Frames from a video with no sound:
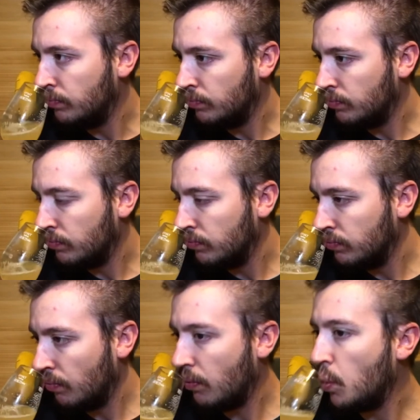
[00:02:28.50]

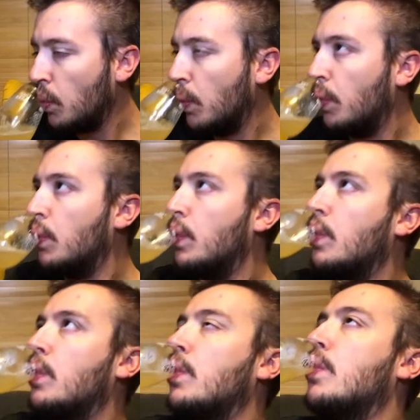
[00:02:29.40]

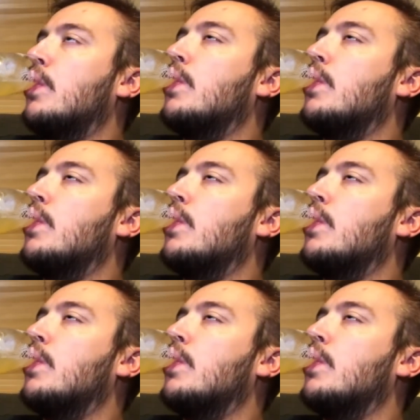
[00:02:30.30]
No one is speaking in this clip.